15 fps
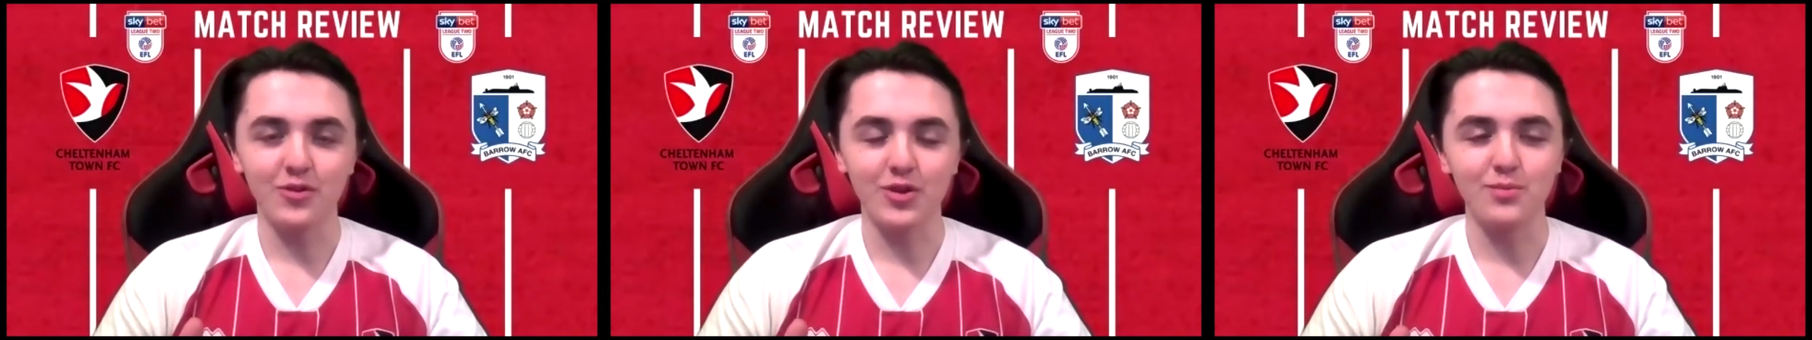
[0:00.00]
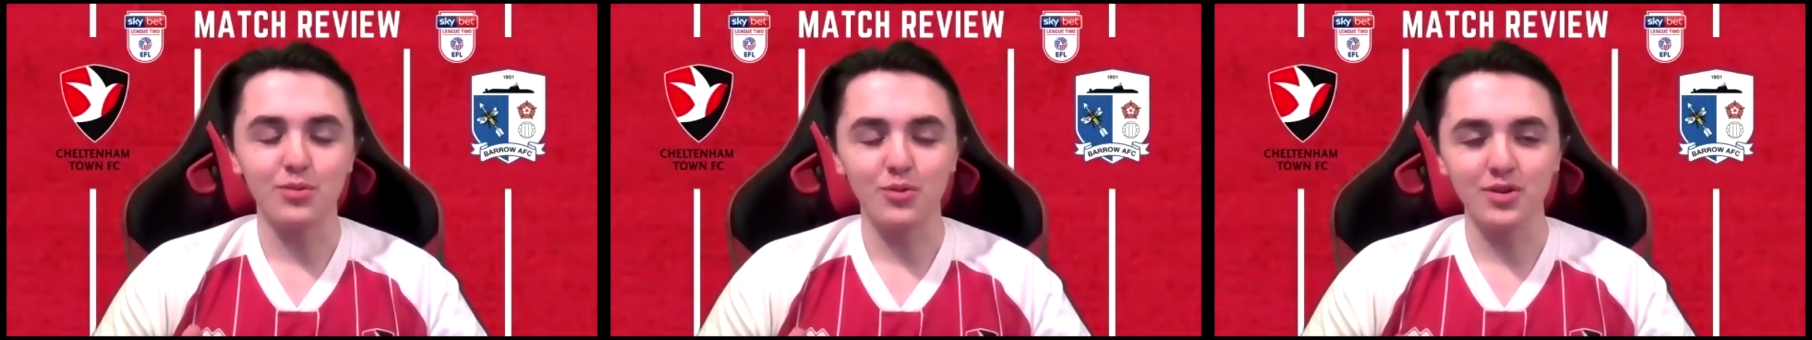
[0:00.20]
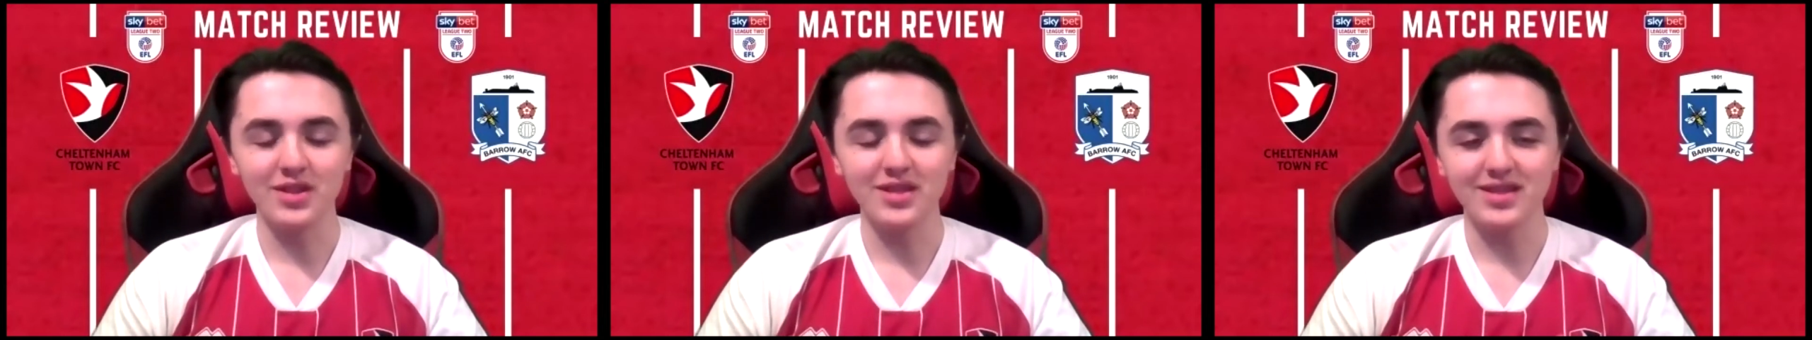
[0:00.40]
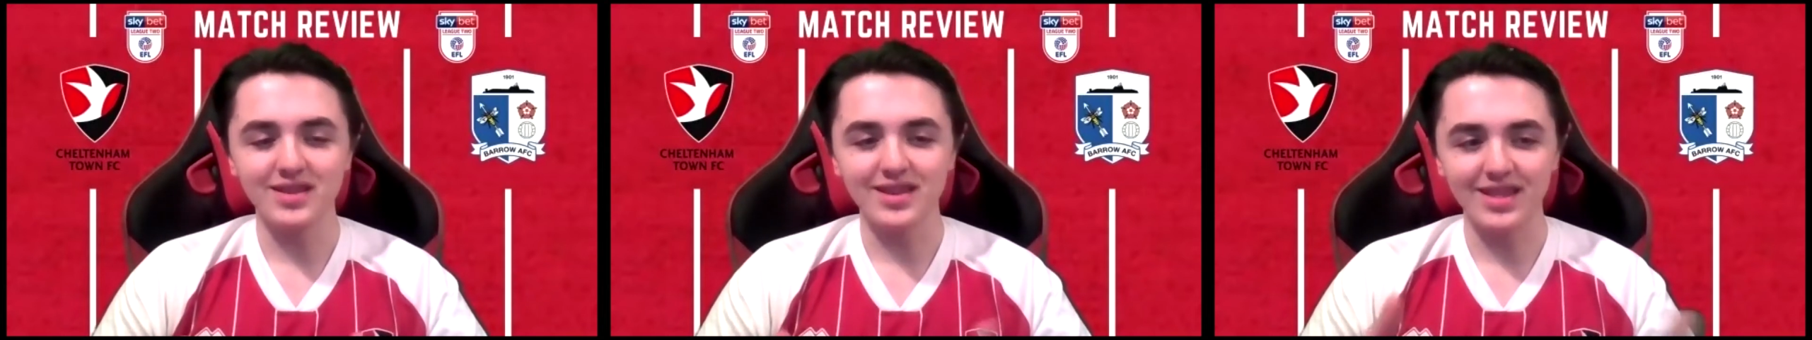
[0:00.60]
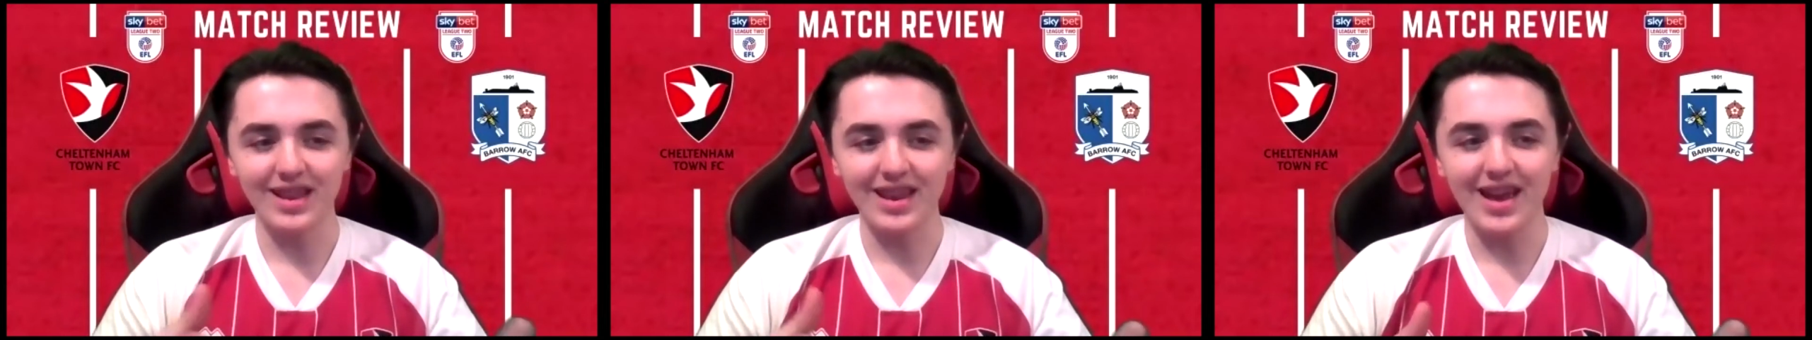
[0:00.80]
3 points
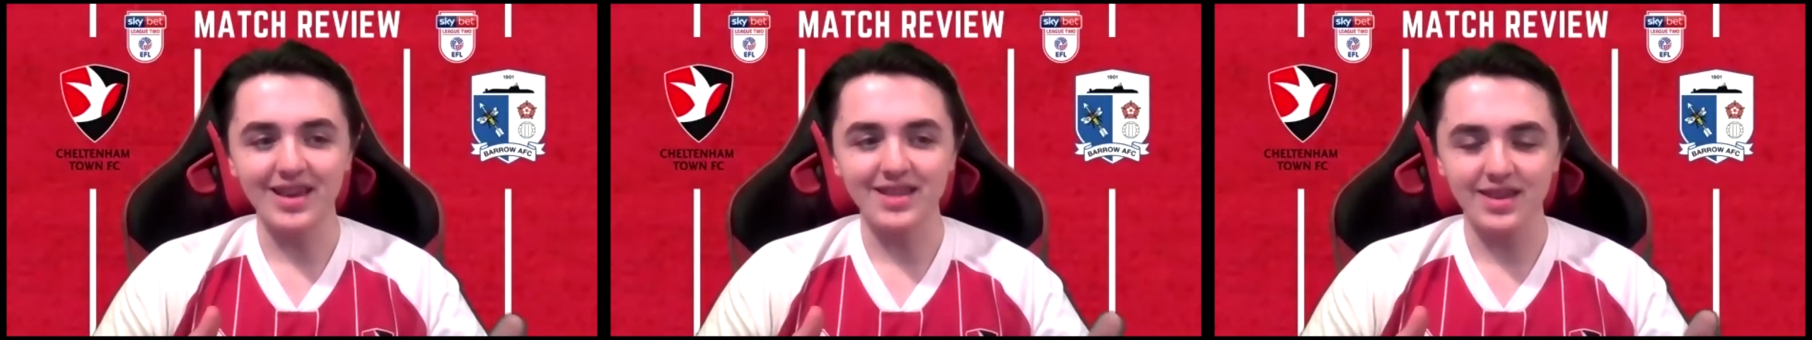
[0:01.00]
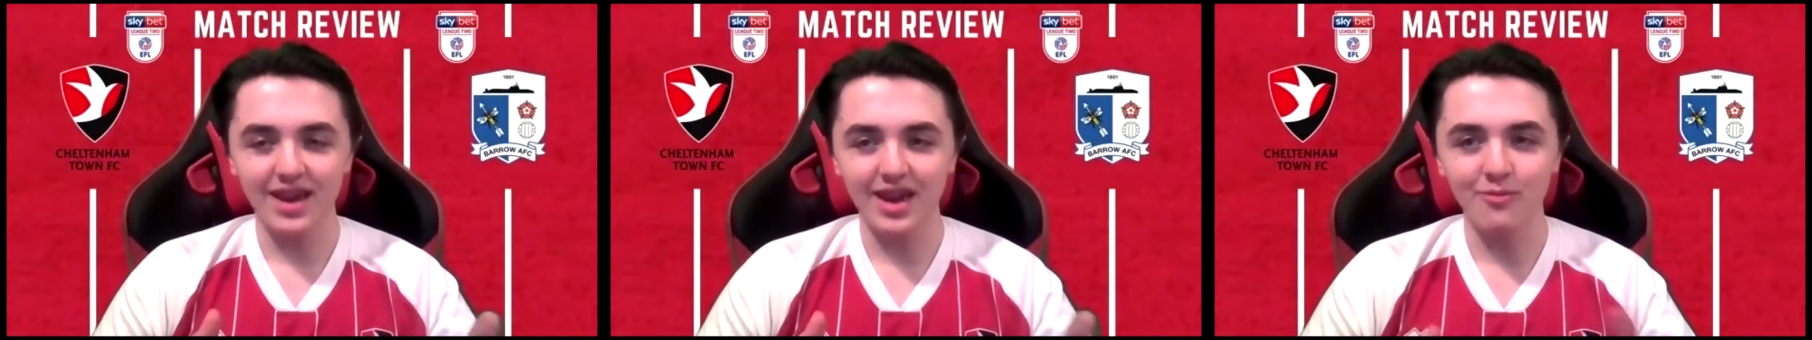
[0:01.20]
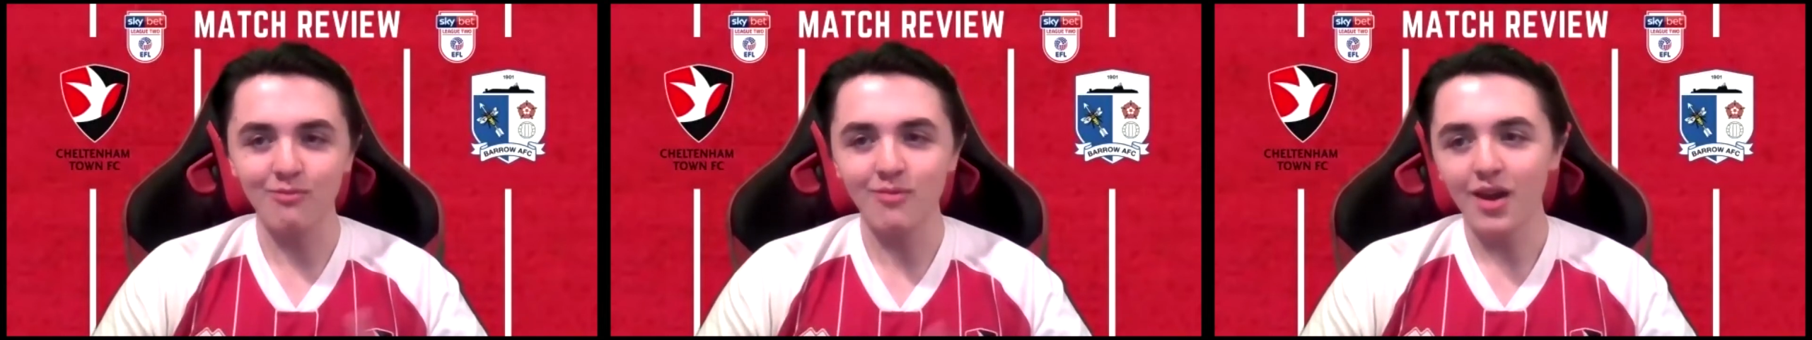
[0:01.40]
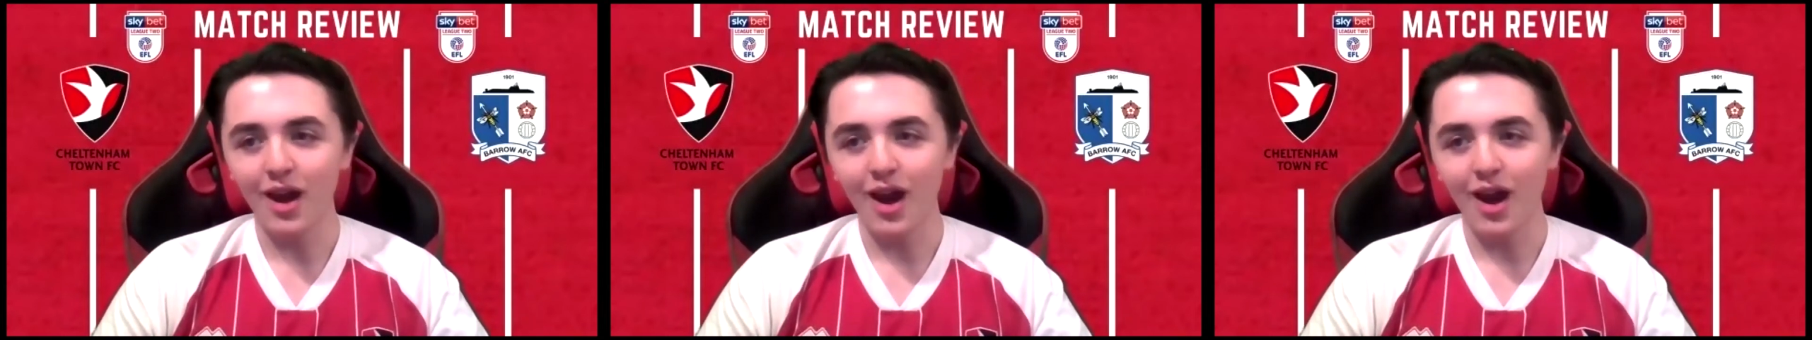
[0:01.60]
in the last game,